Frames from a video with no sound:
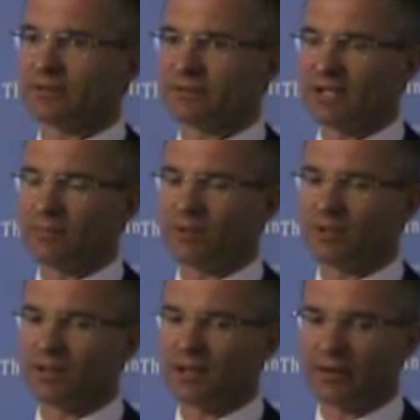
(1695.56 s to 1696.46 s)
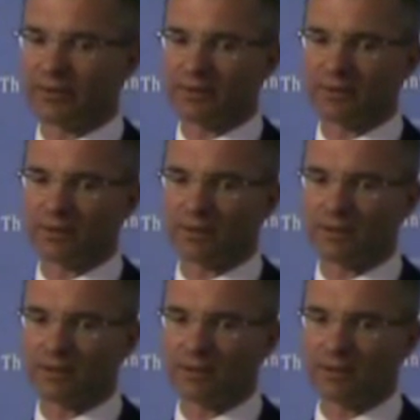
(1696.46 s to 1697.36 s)
stable outlook,
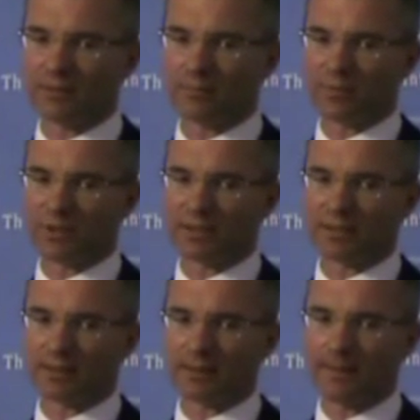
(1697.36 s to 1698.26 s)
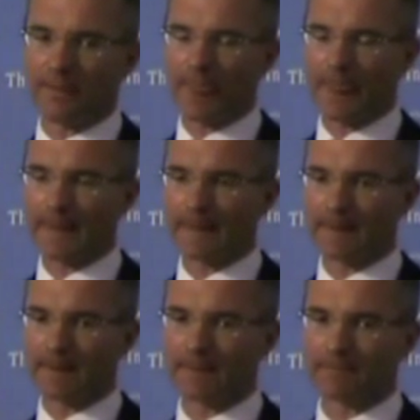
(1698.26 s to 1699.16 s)
but um,
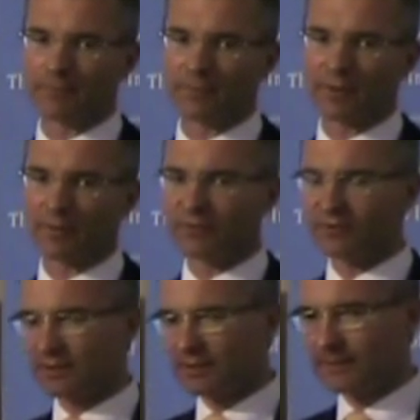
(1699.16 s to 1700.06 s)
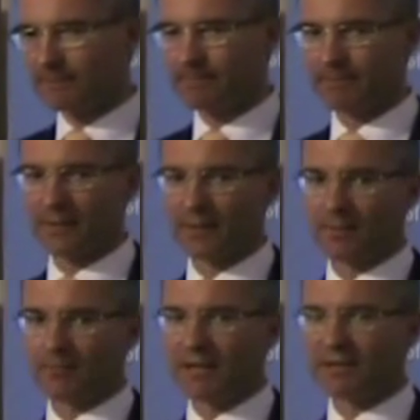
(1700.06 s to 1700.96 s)
um, obviously,
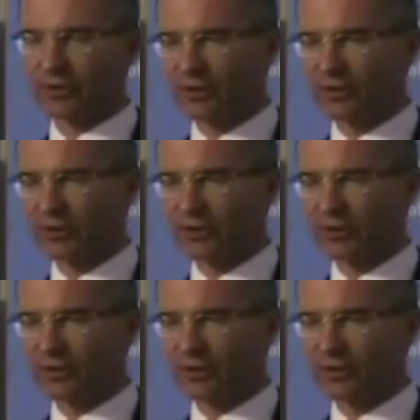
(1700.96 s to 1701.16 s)
based